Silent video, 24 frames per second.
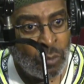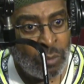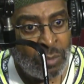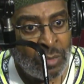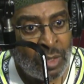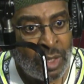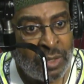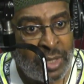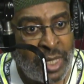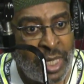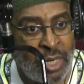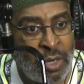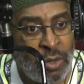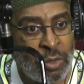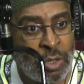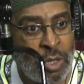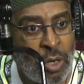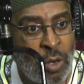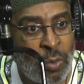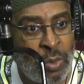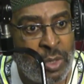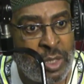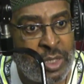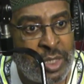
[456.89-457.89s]
They don't
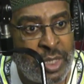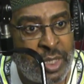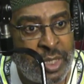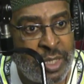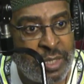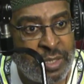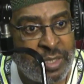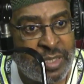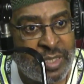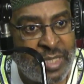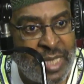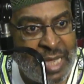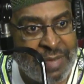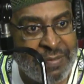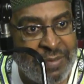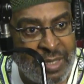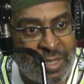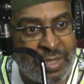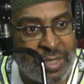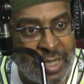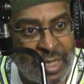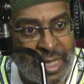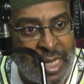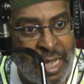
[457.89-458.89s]
go into their
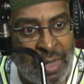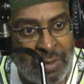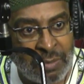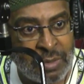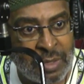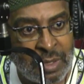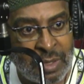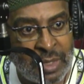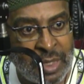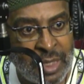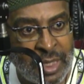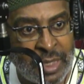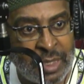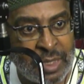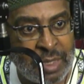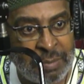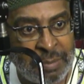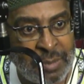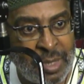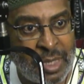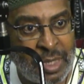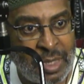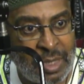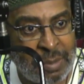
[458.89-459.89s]
savings accounts to get the
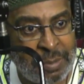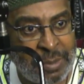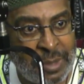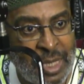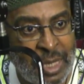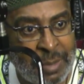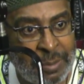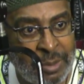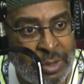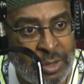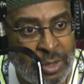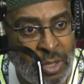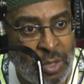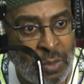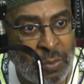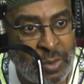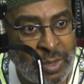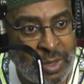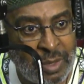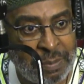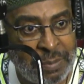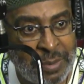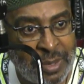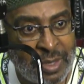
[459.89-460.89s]
money to be able to go
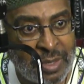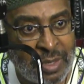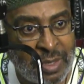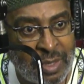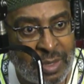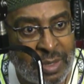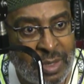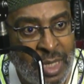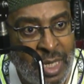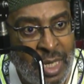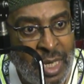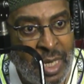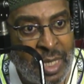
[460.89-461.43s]
into business.